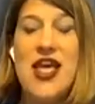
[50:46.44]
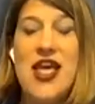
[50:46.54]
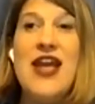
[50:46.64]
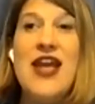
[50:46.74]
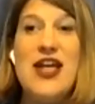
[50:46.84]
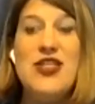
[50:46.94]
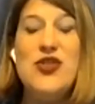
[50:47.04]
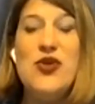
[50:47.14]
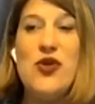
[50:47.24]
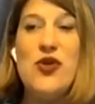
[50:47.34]
And as you
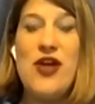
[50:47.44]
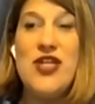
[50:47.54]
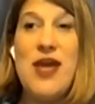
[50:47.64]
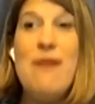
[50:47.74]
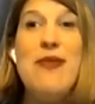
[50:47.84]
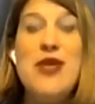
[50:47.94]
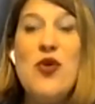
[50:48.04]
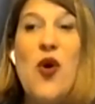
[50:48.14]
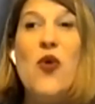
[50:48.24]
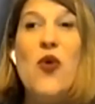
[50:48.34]
go throughout your day, maybe
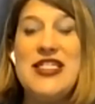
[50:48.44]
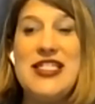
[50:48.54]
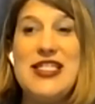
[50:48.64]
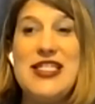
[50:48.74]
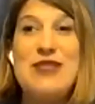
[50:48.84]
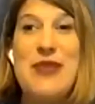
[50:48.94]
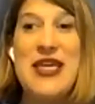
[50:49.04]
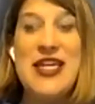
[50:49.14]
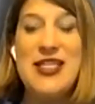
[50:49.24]
you only speak